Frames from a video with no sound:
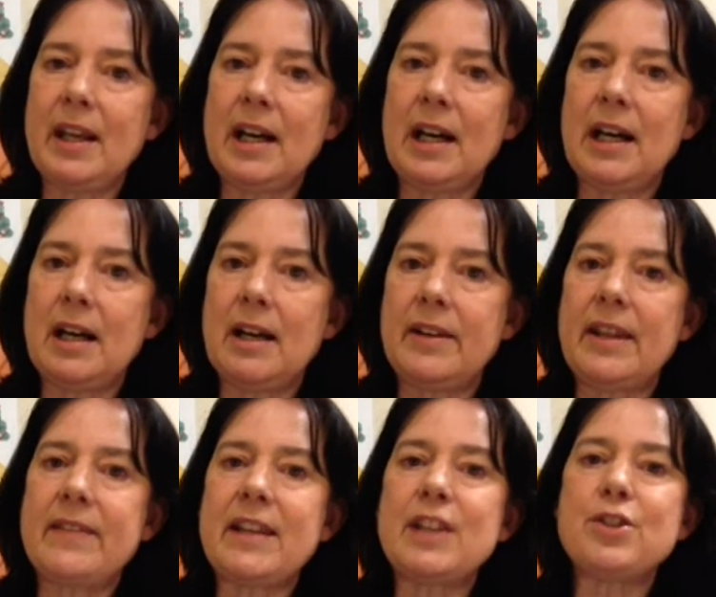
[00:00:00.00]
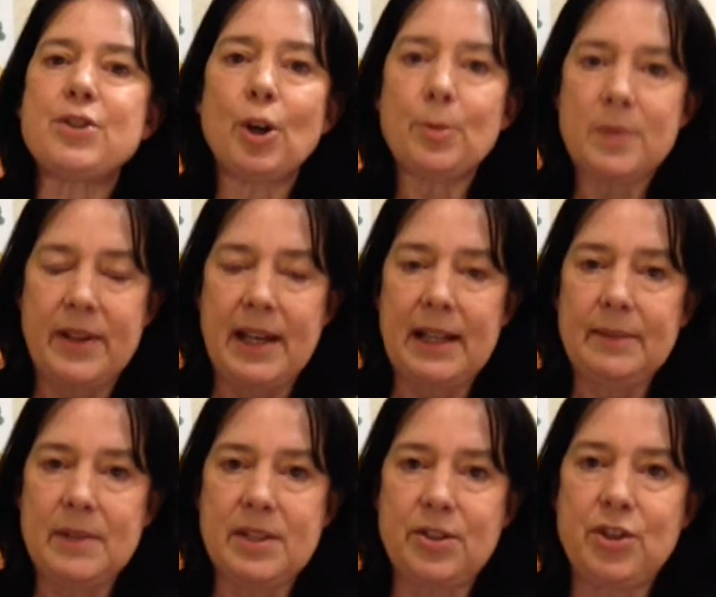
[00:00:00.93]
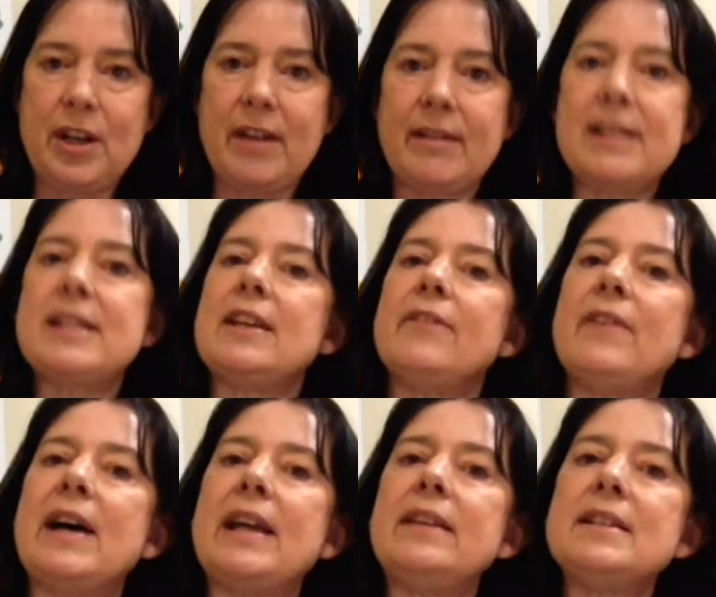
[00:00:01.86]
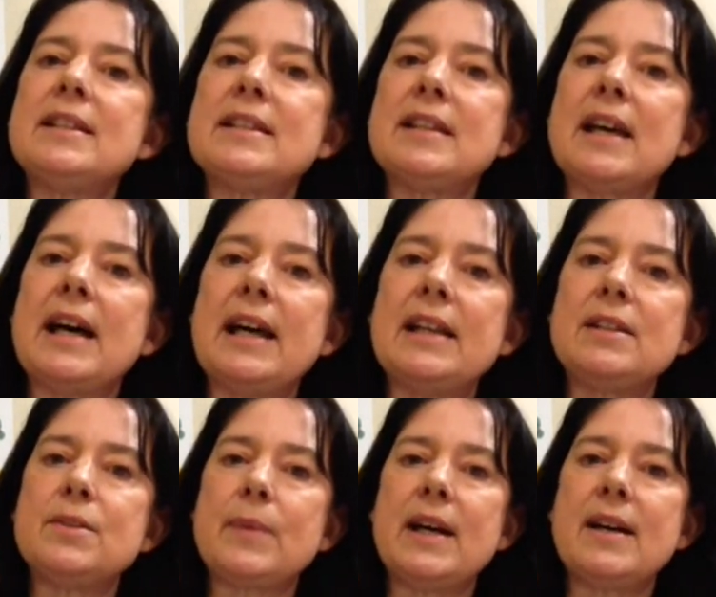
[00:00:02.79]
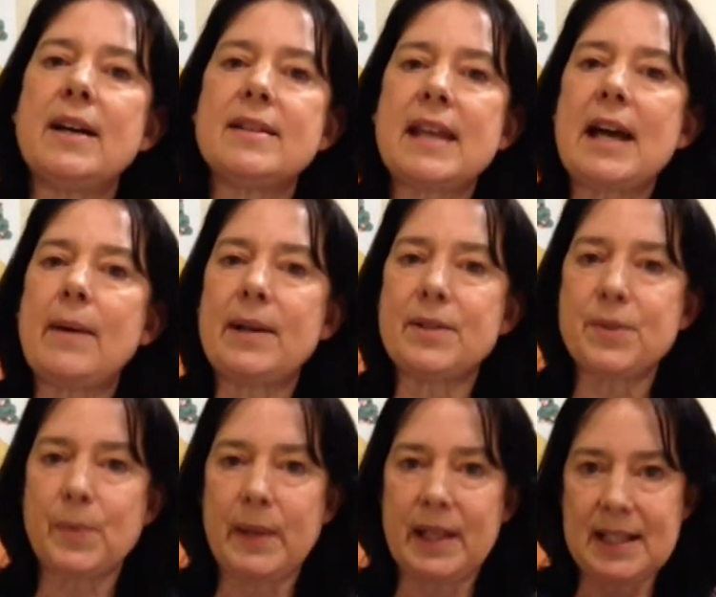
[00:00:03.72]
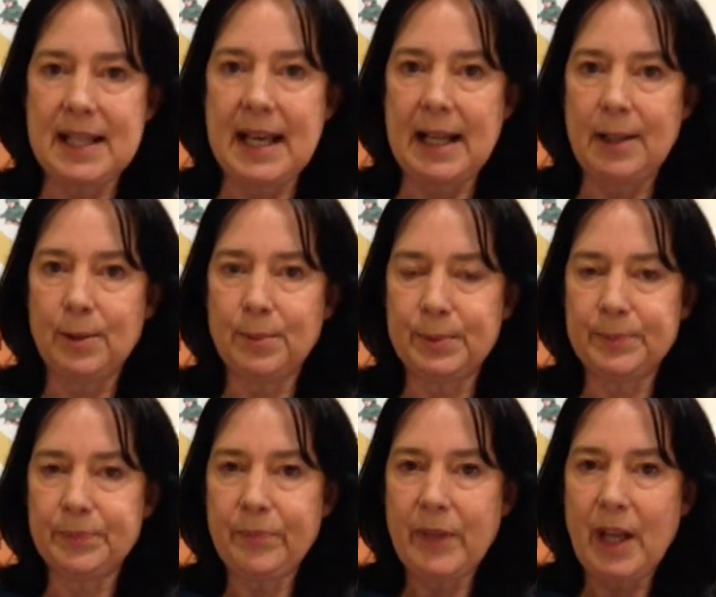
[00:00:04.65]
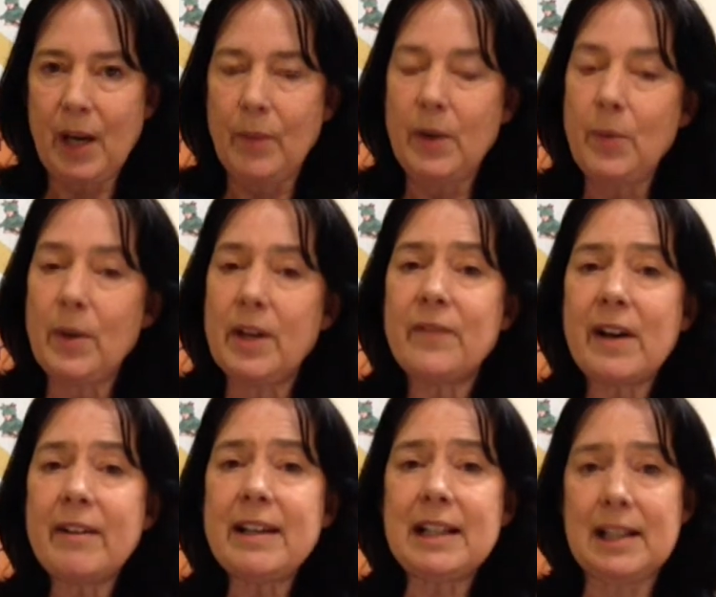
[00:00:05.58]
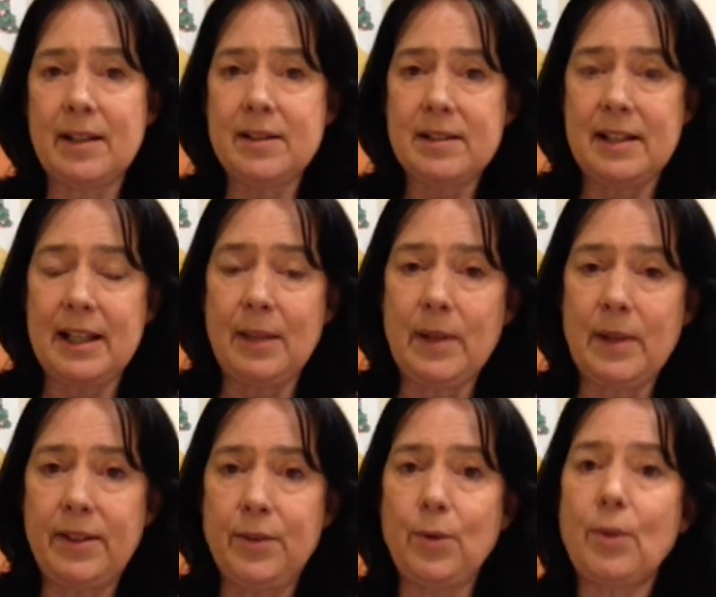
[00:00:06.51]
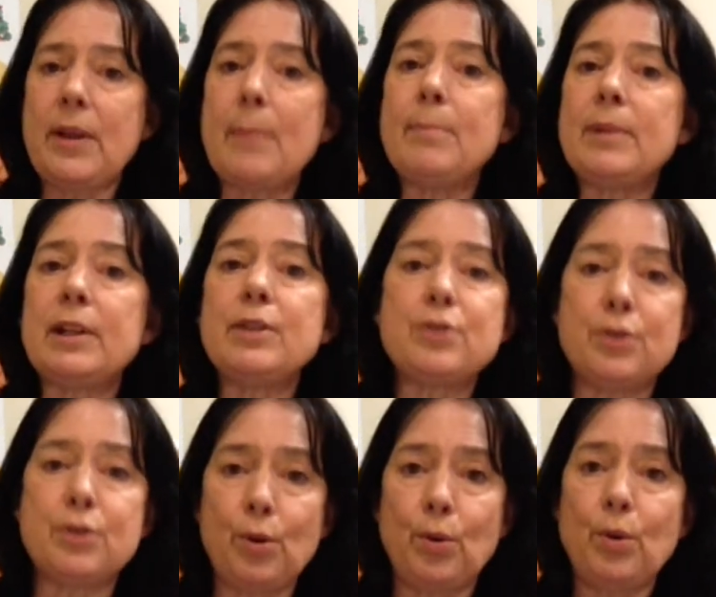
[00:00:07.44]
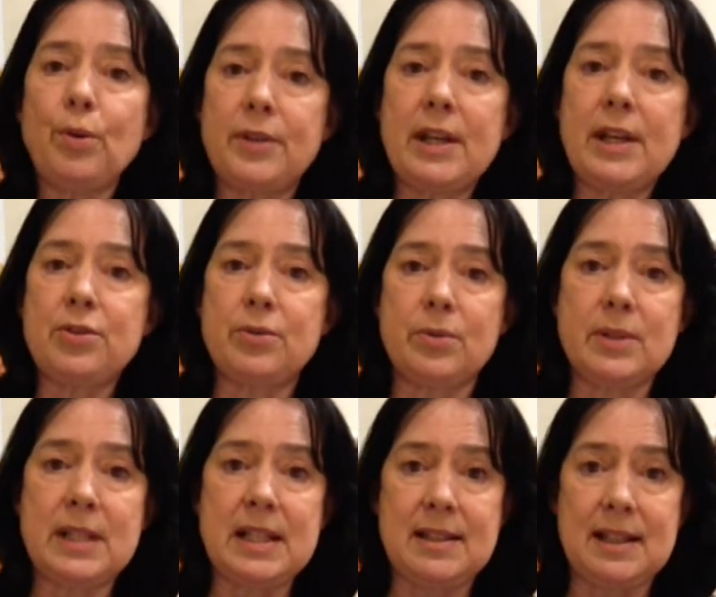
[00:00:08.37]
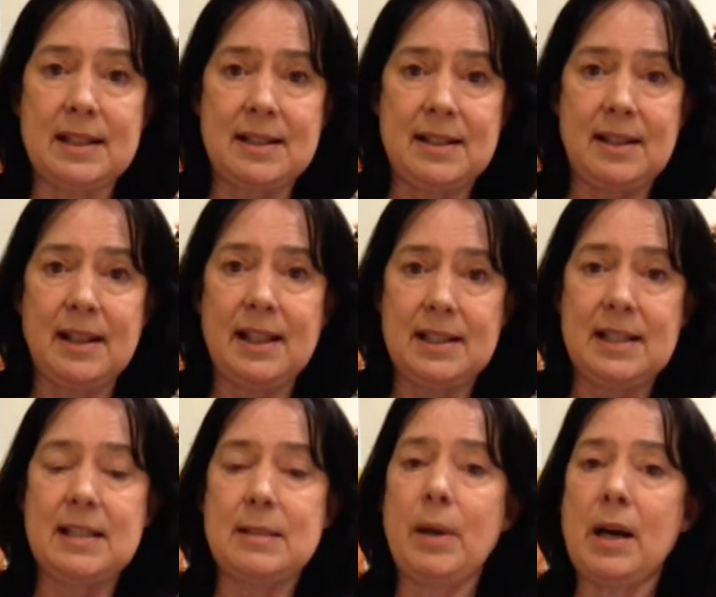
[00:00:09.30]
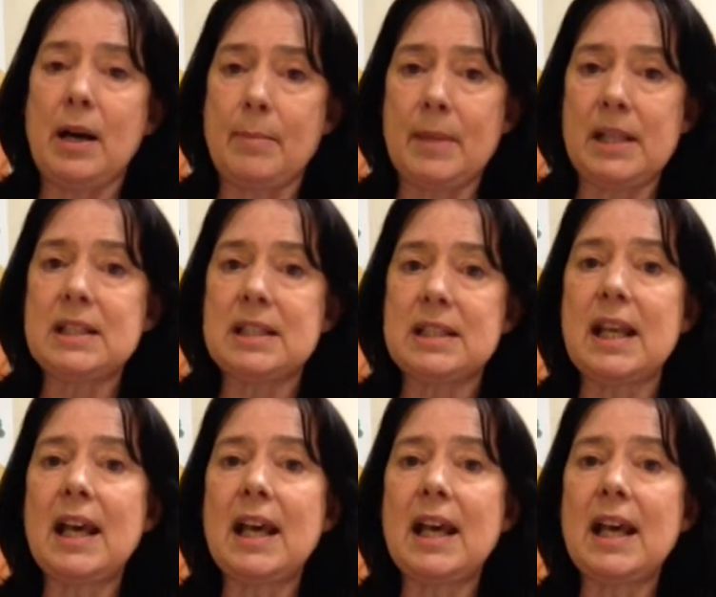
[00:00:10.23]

Then they stopped that as a charity event, and we asked how else we could help. And we worked very closely with Northumberland North National Autistic Society Department